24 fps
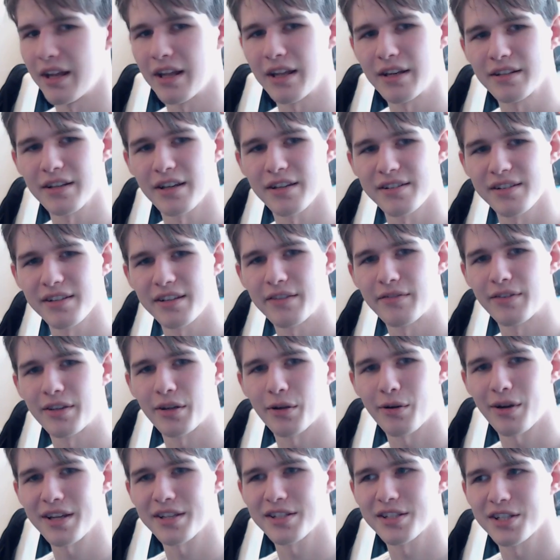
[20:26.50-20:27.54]
it does leave the
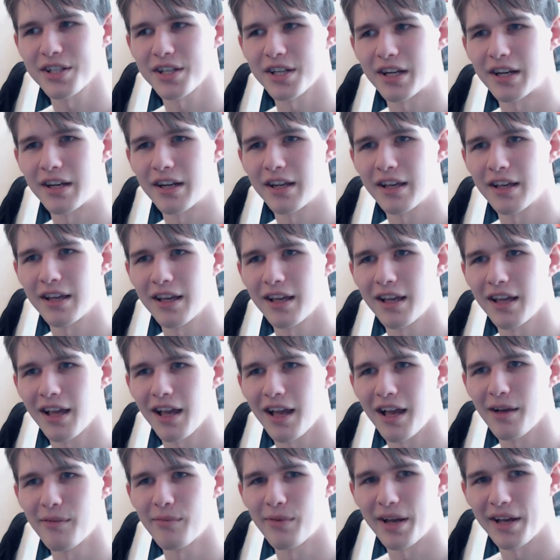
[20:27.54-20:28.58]
question
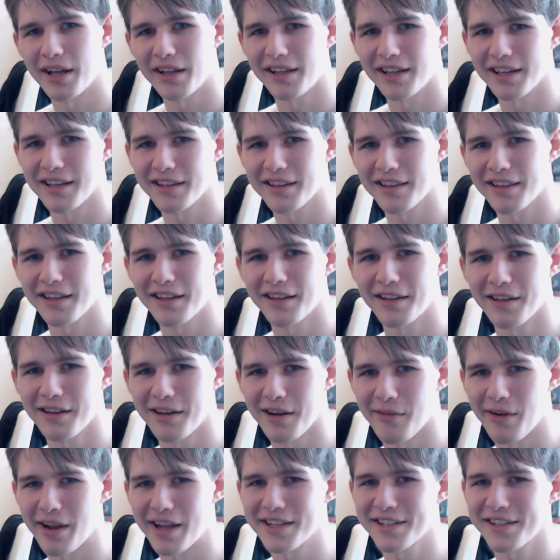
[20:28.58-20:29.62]
about, like, you
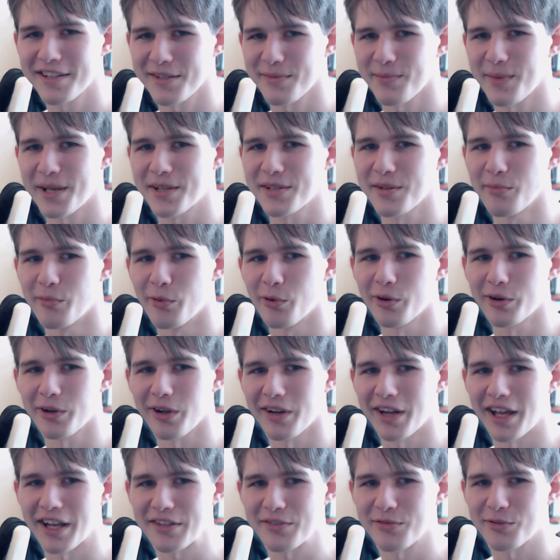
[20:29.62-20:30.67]
know, ASUS makes a board
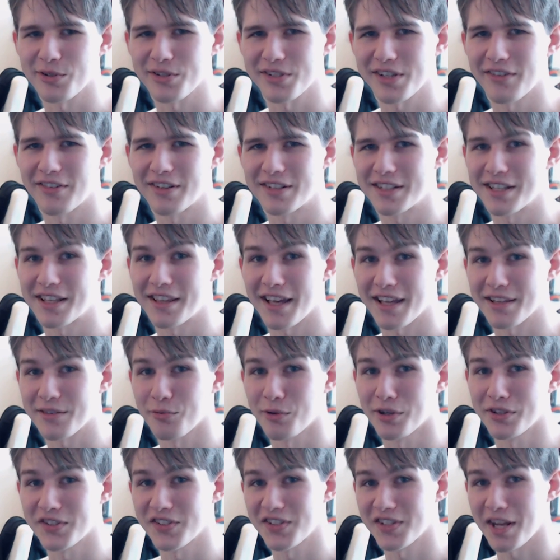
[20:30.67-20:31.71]
on X470, that's
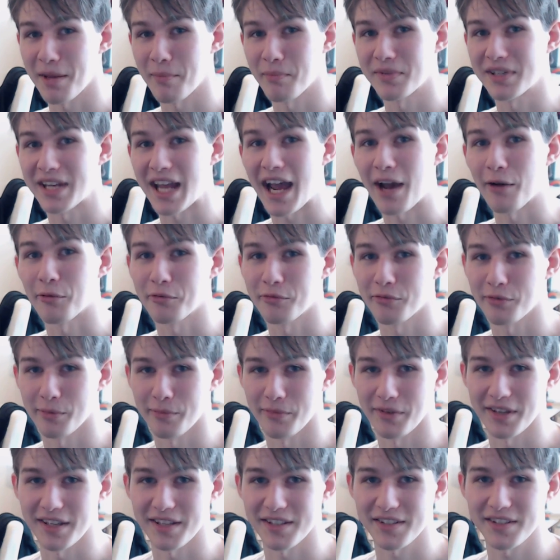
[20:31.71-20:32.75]
one step down
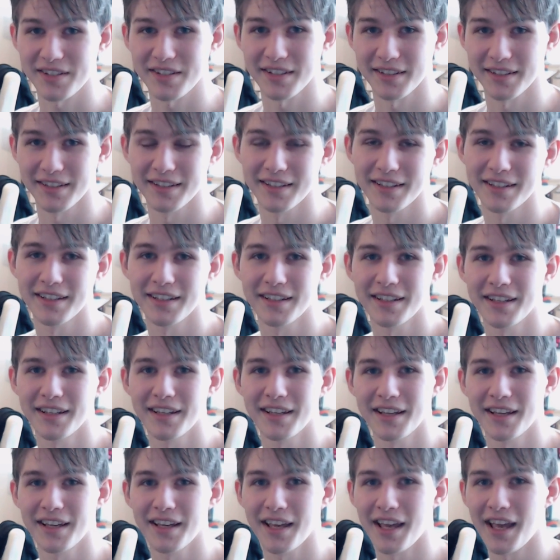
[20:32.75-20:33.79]
from this.
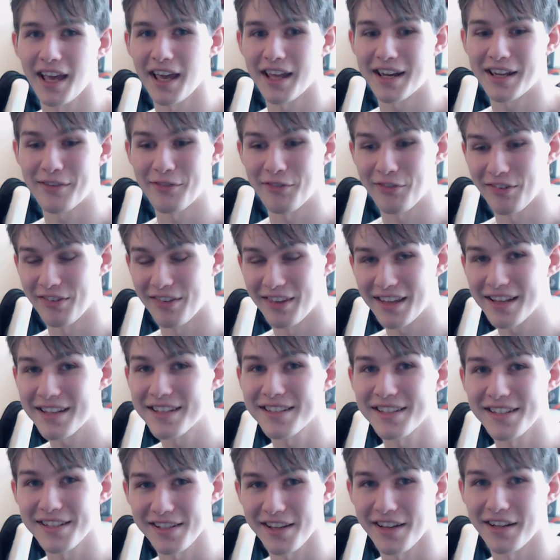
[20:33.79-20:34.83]
And if
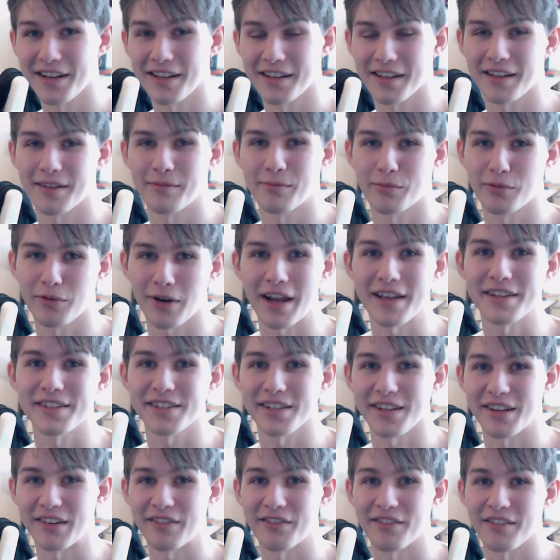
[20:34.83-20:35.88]
this is
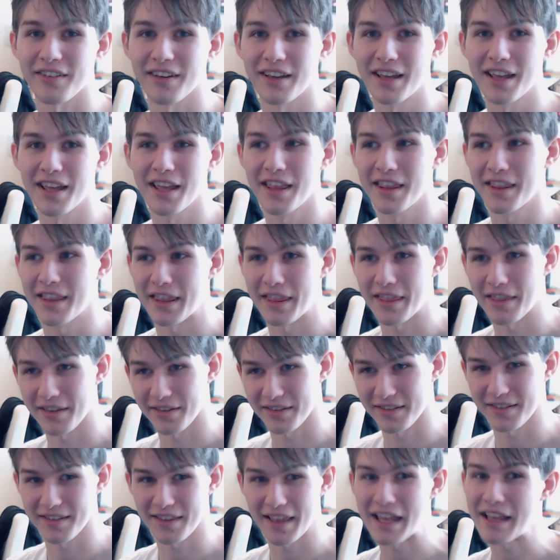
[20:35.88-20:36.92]
unimpressive, then the
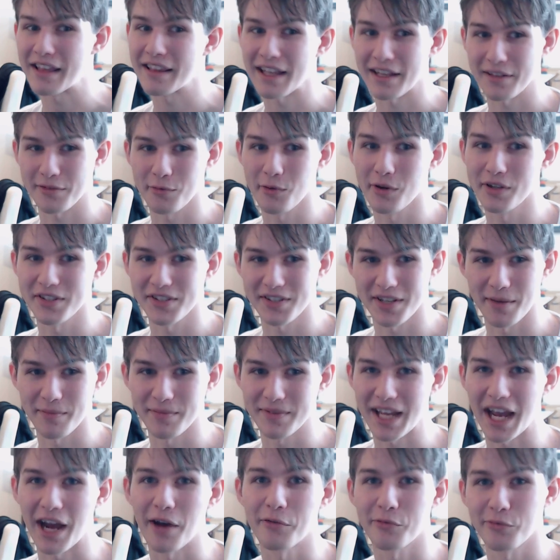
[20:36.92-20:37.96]
thing that's one
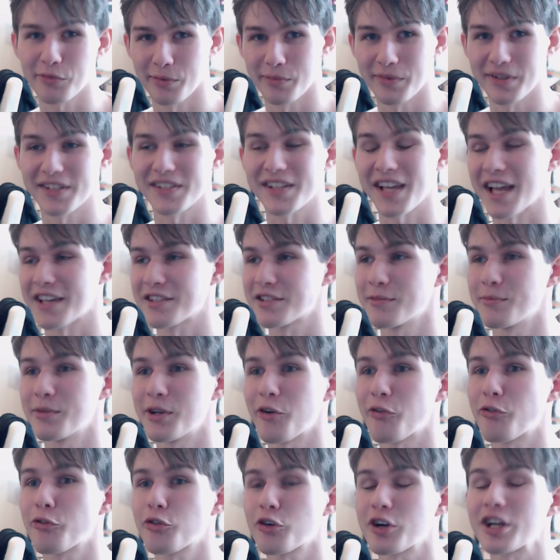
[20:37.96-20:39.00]
step down from this has to
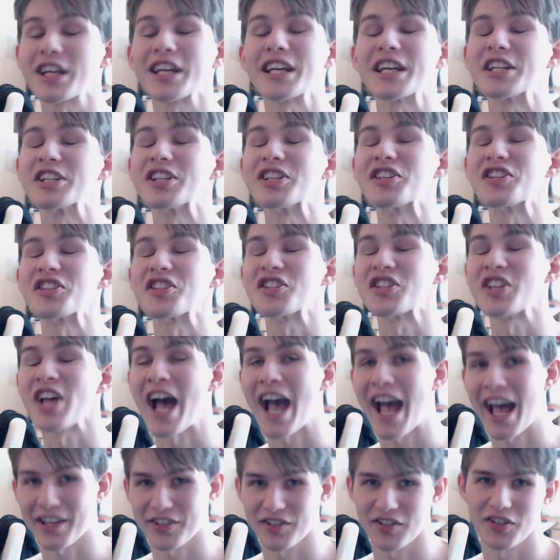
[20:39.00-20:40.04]
be a freaking
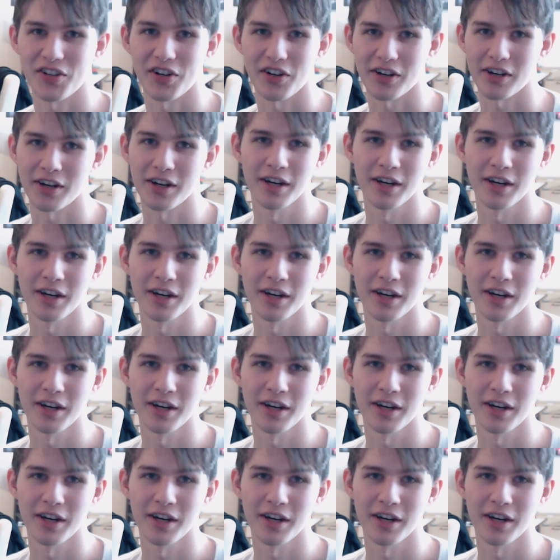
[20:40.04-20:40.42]
disaster.